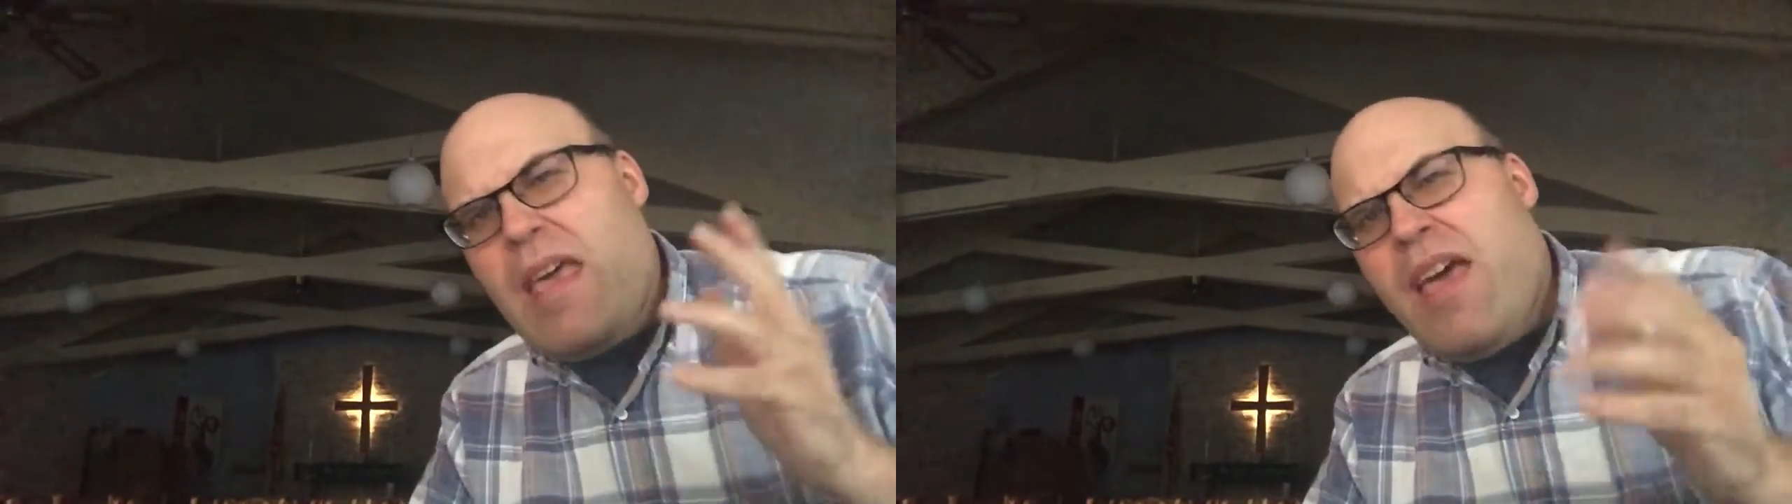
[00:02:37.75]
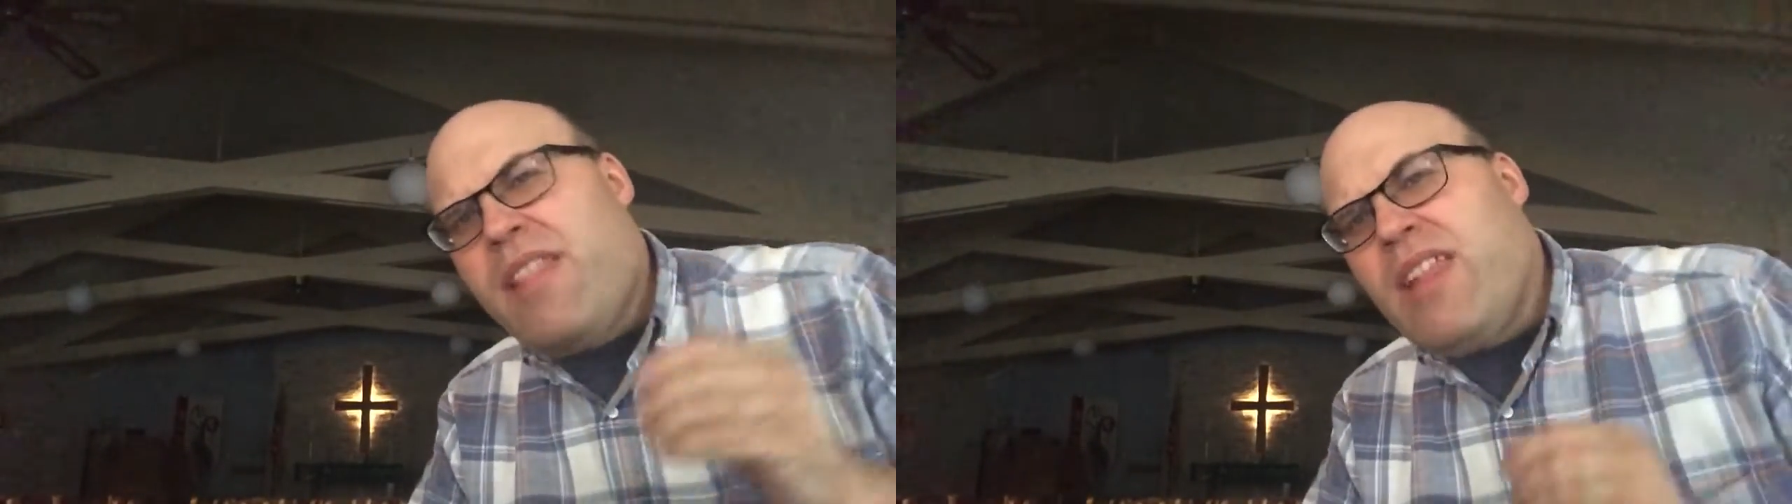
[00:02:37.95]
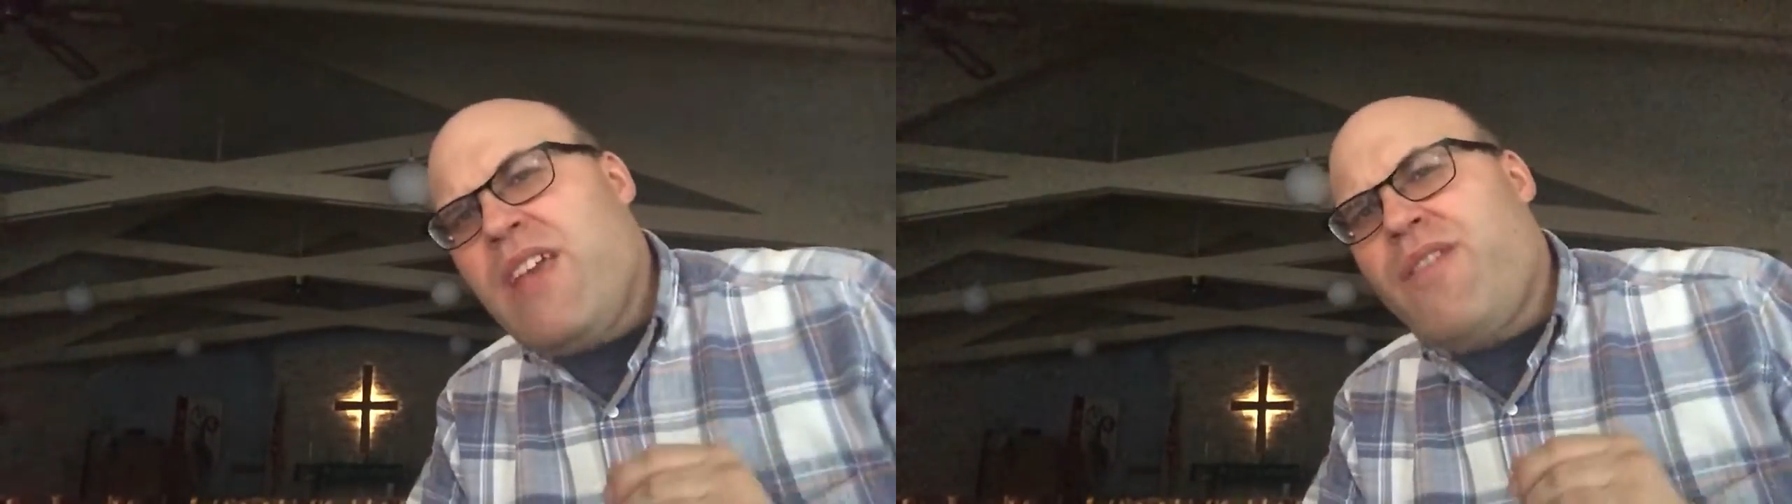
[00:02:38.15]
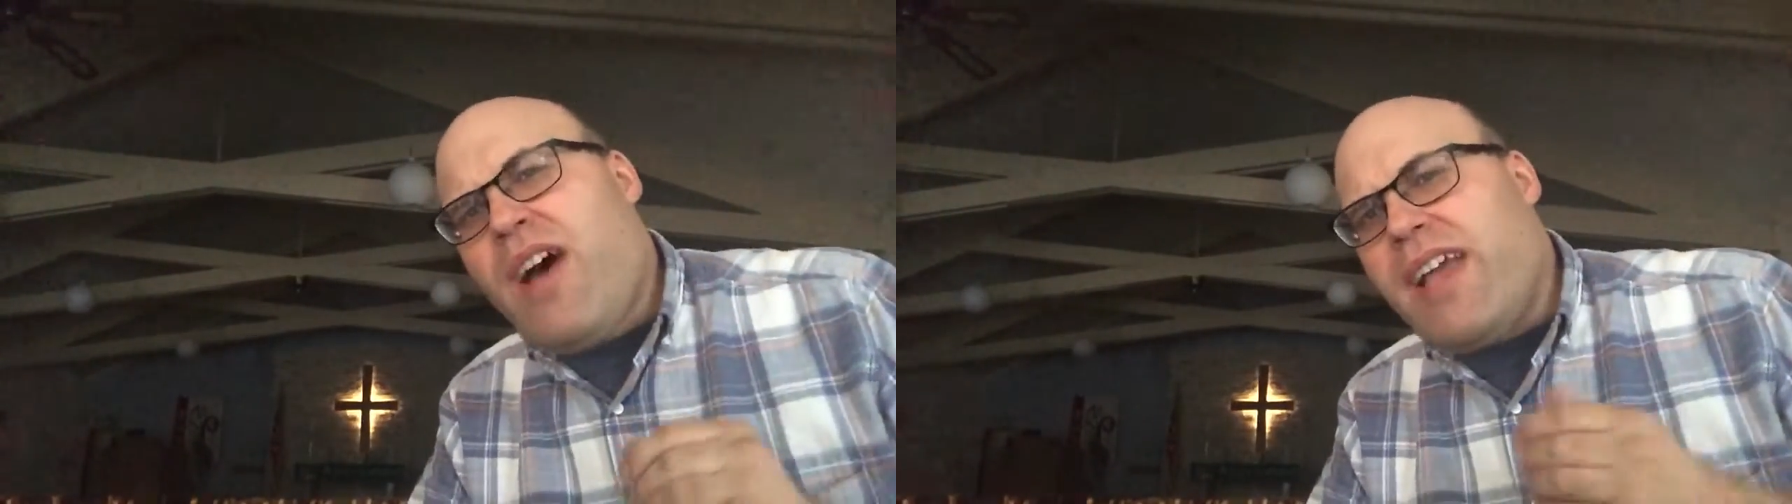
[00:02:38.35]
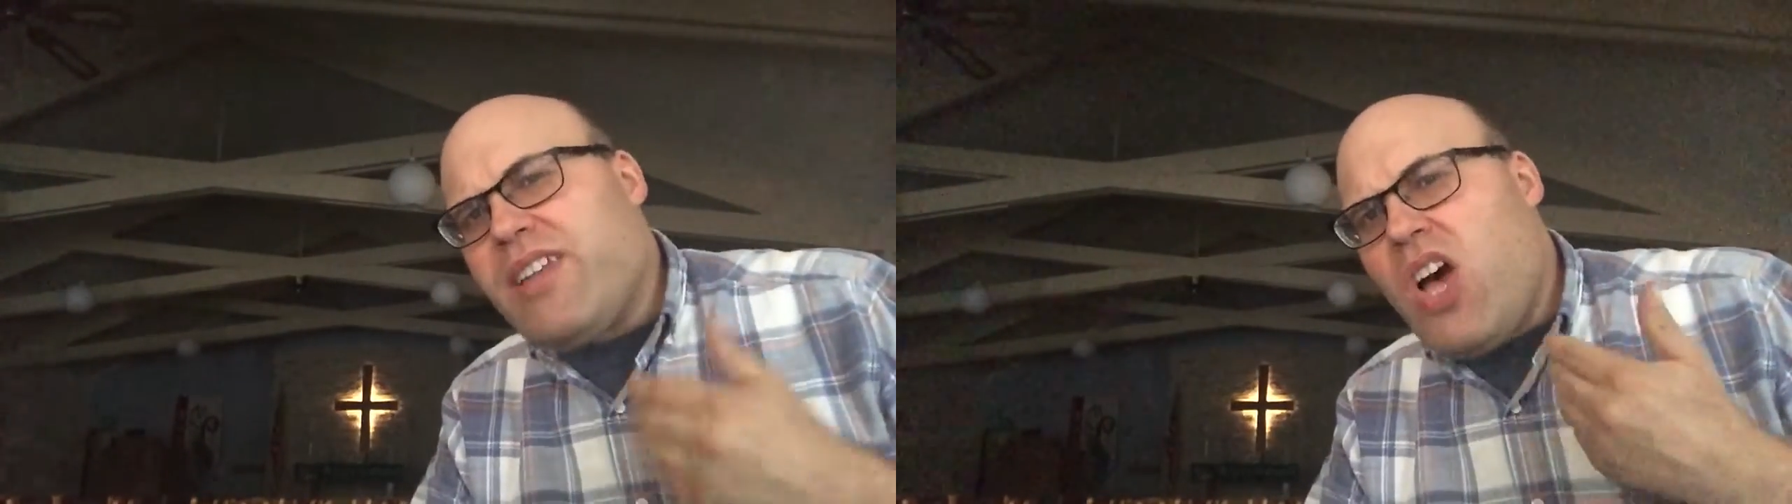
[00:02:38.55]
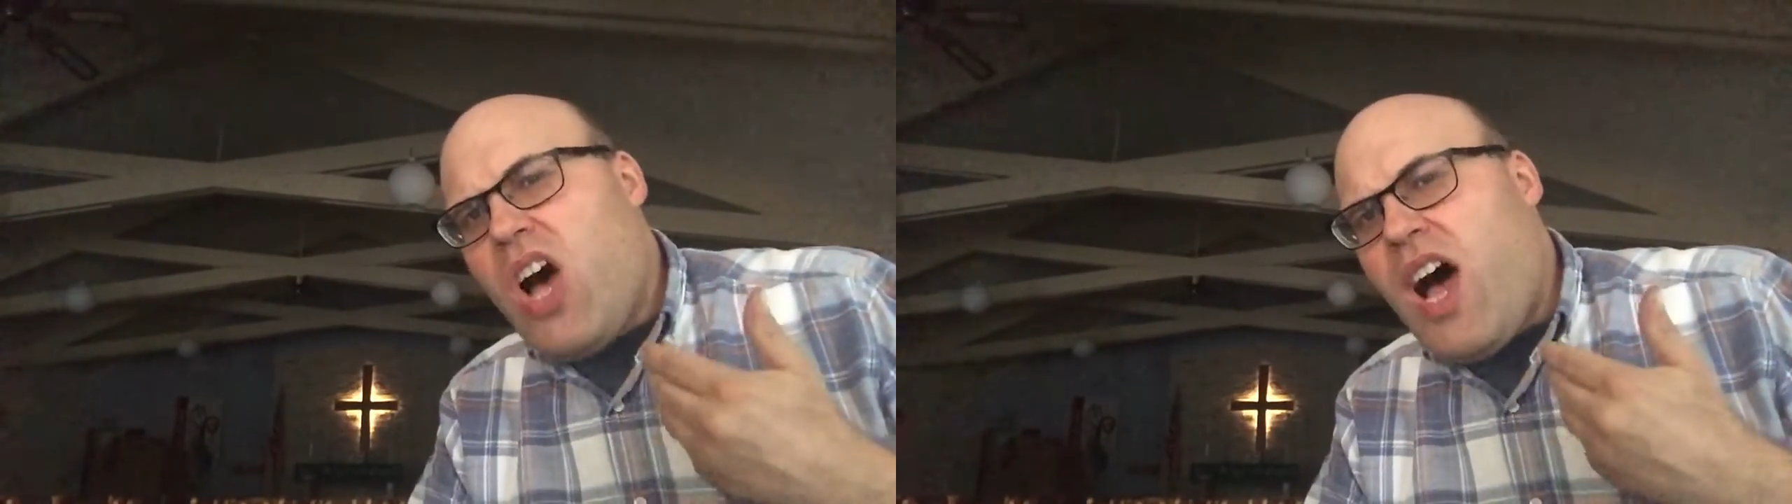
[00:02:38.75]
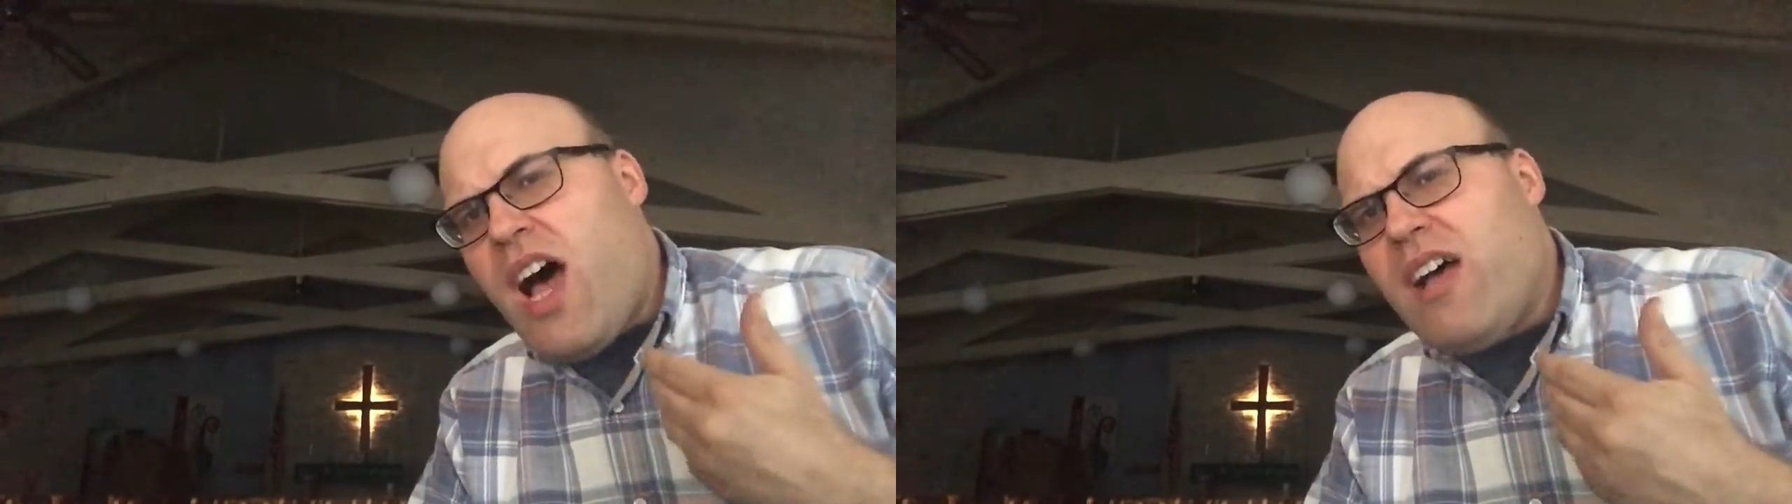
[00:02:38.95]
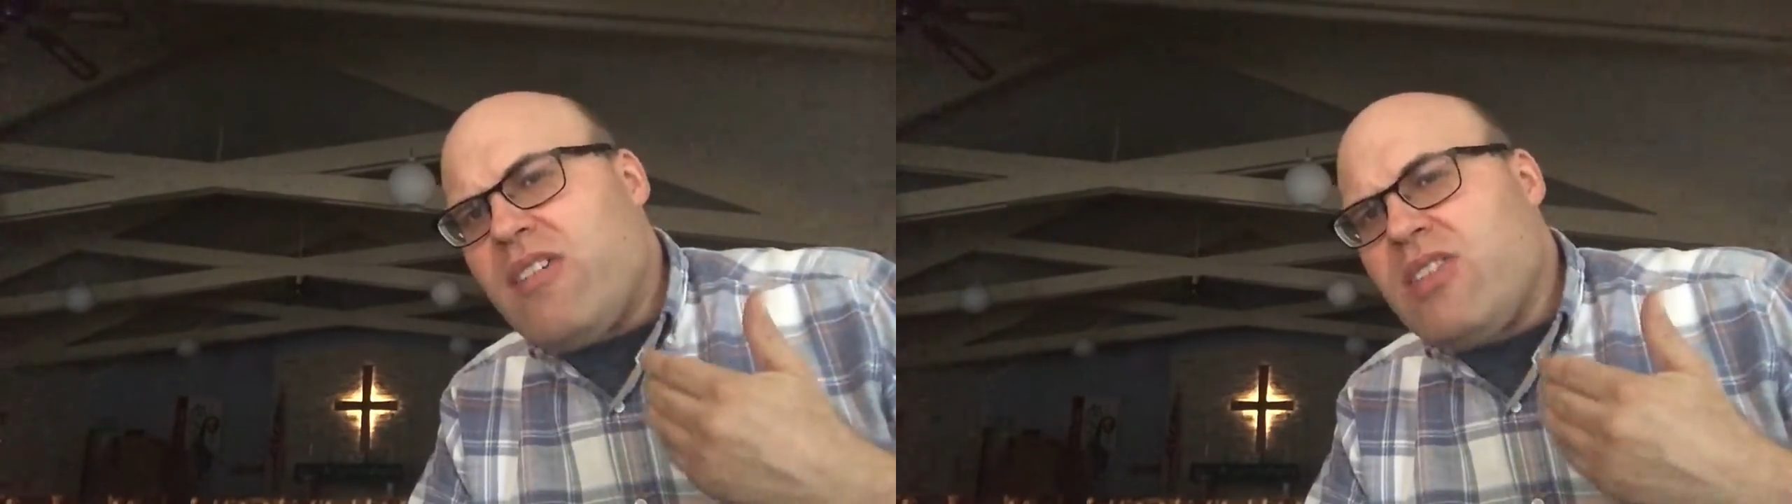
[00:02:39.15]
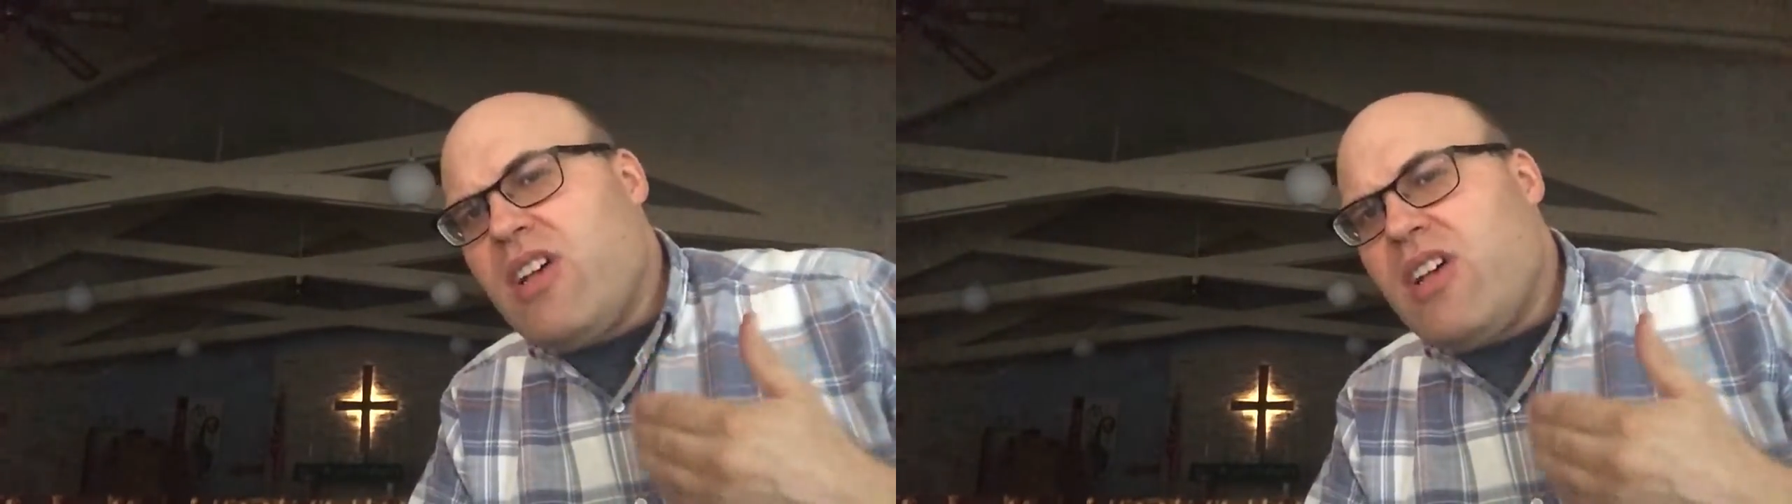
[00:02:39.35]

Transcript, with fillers: The Levite, uh,